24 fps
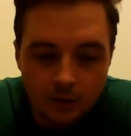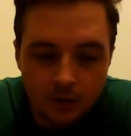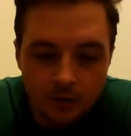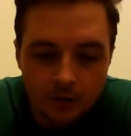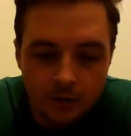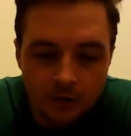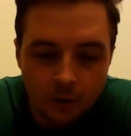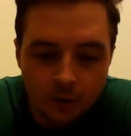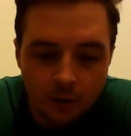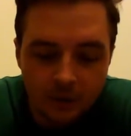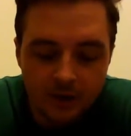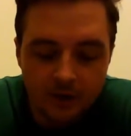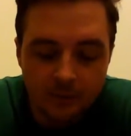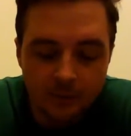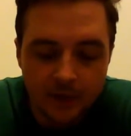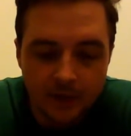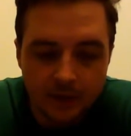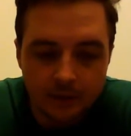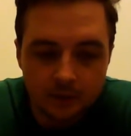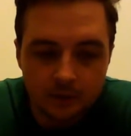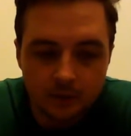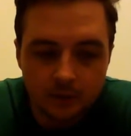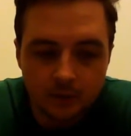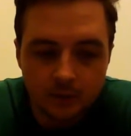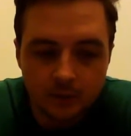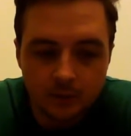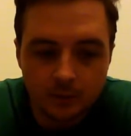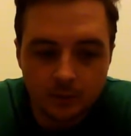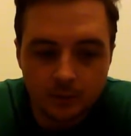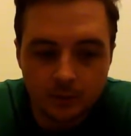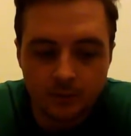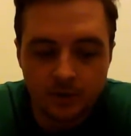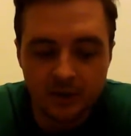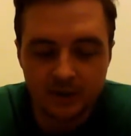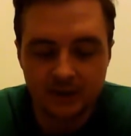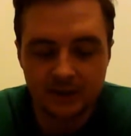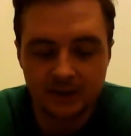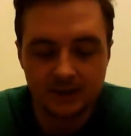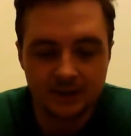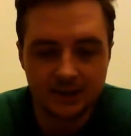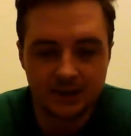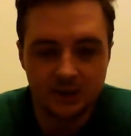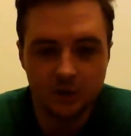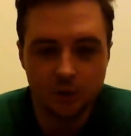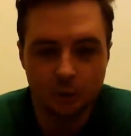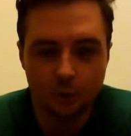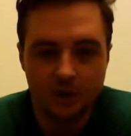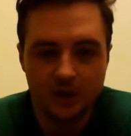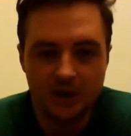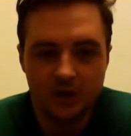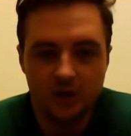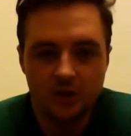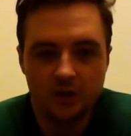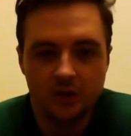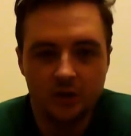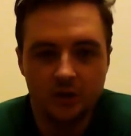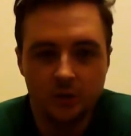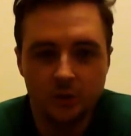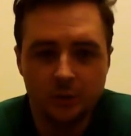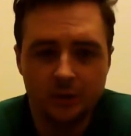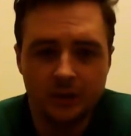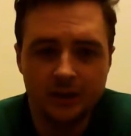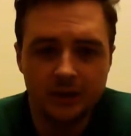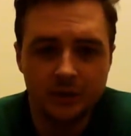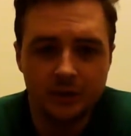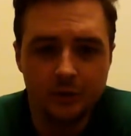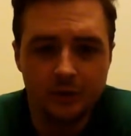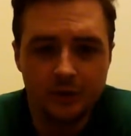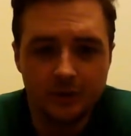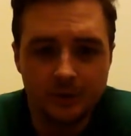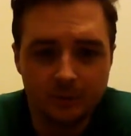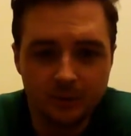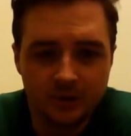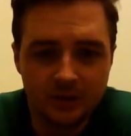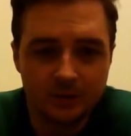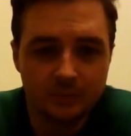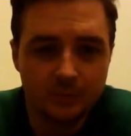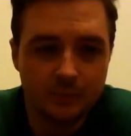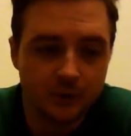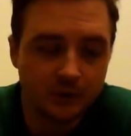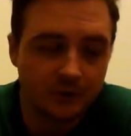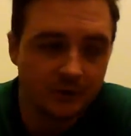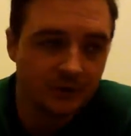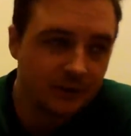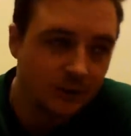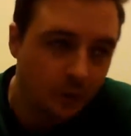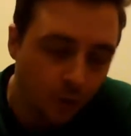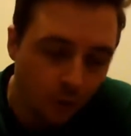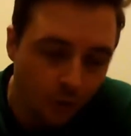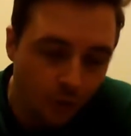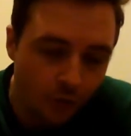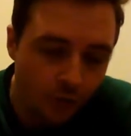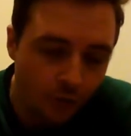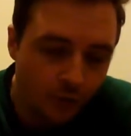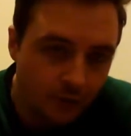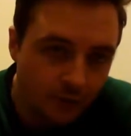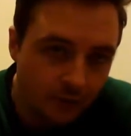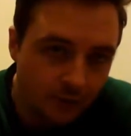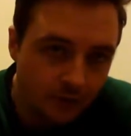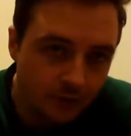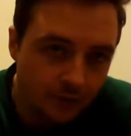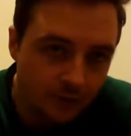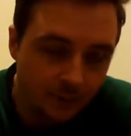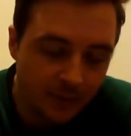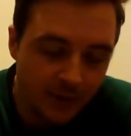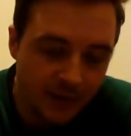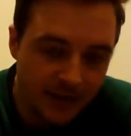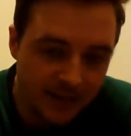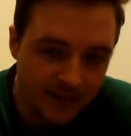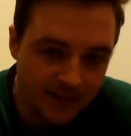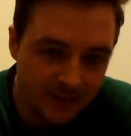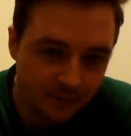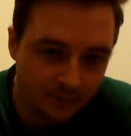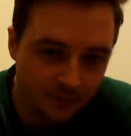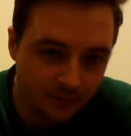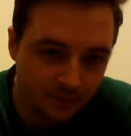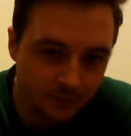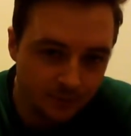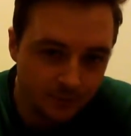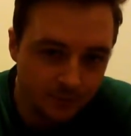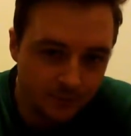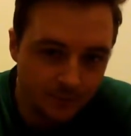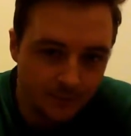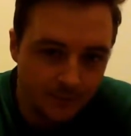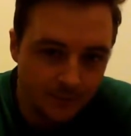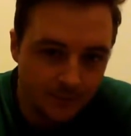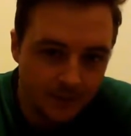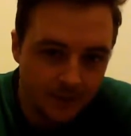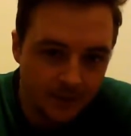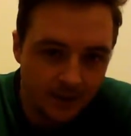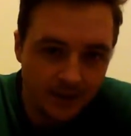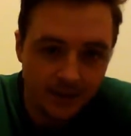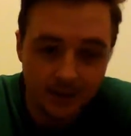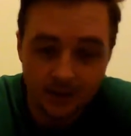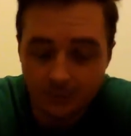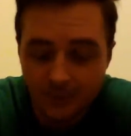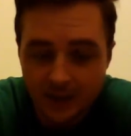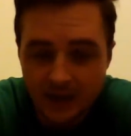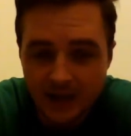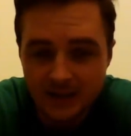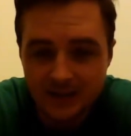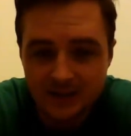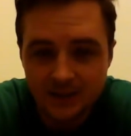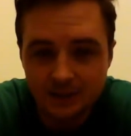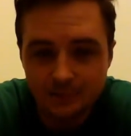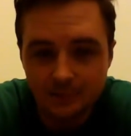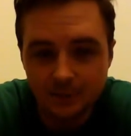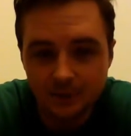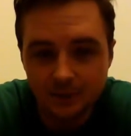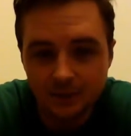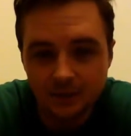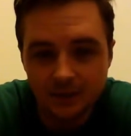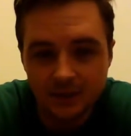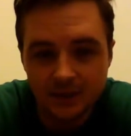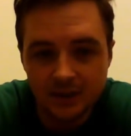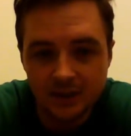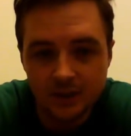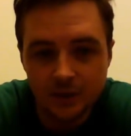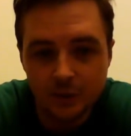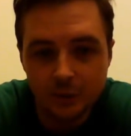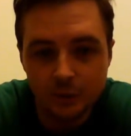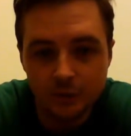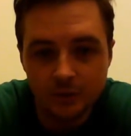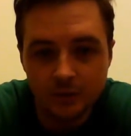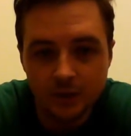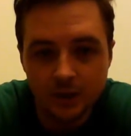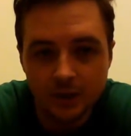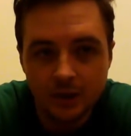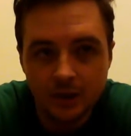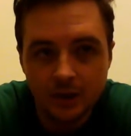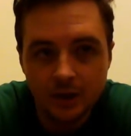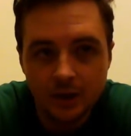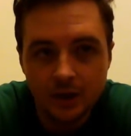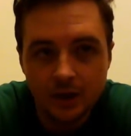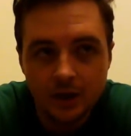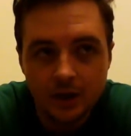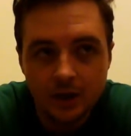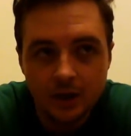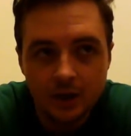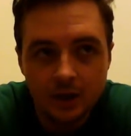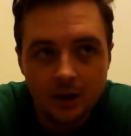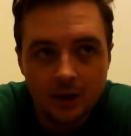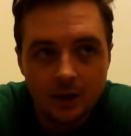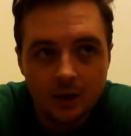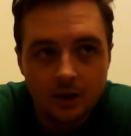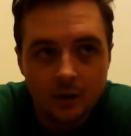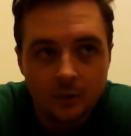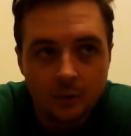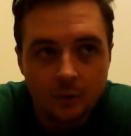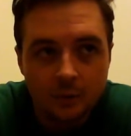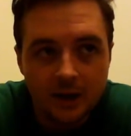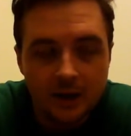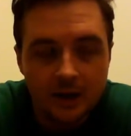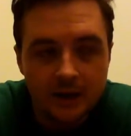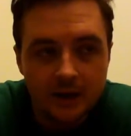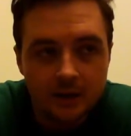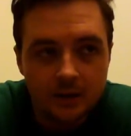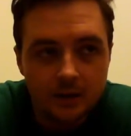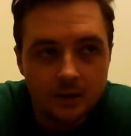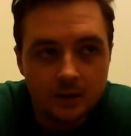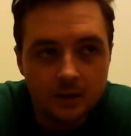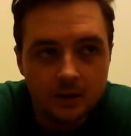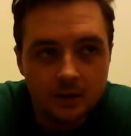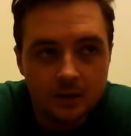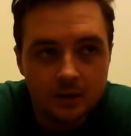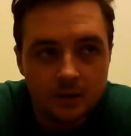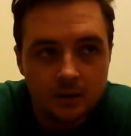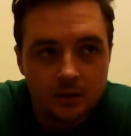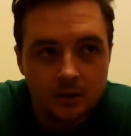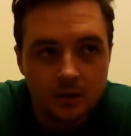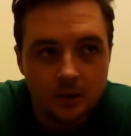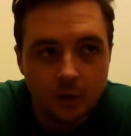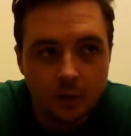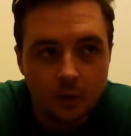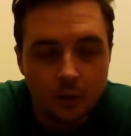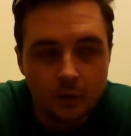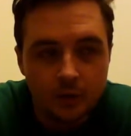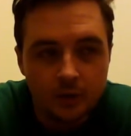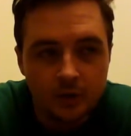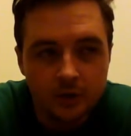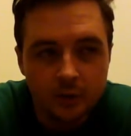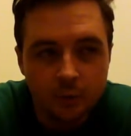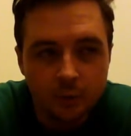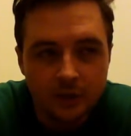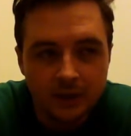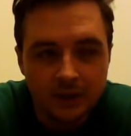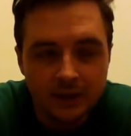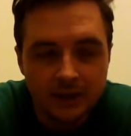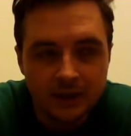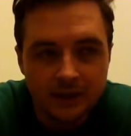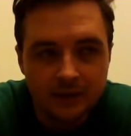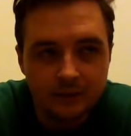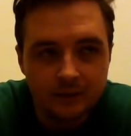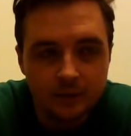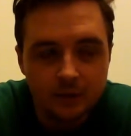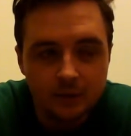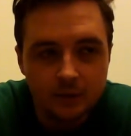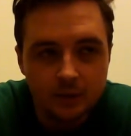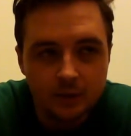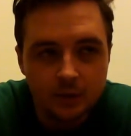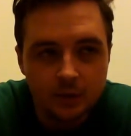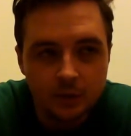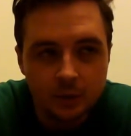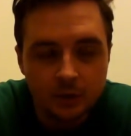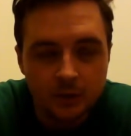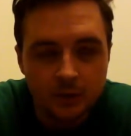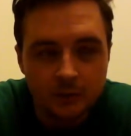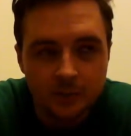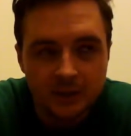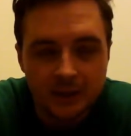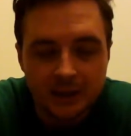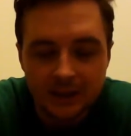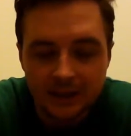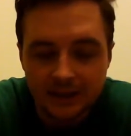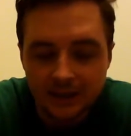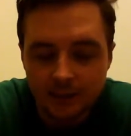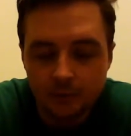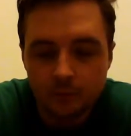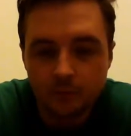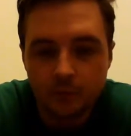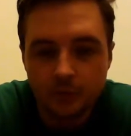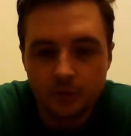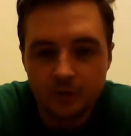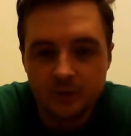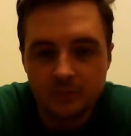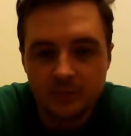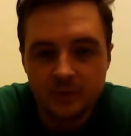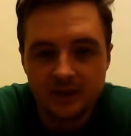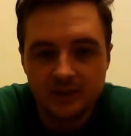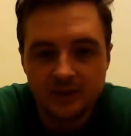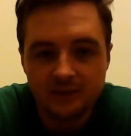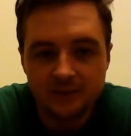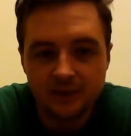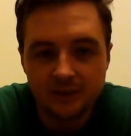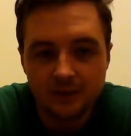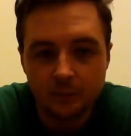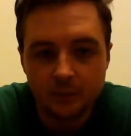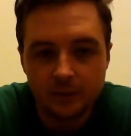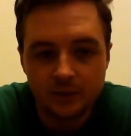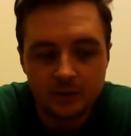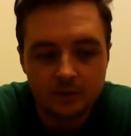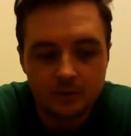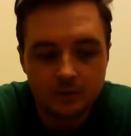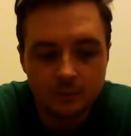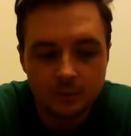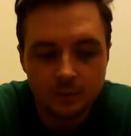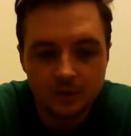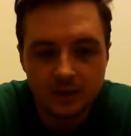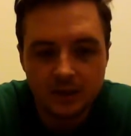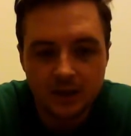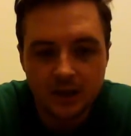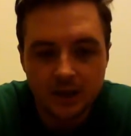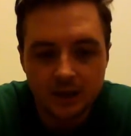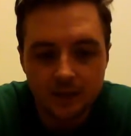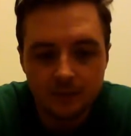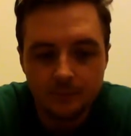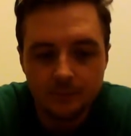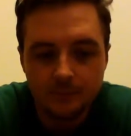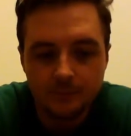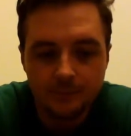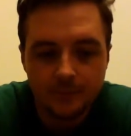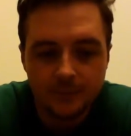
talking about the present situation, you can use the present perfect or the past simple. And the past simple is used when you want to you can be a little more specific with time.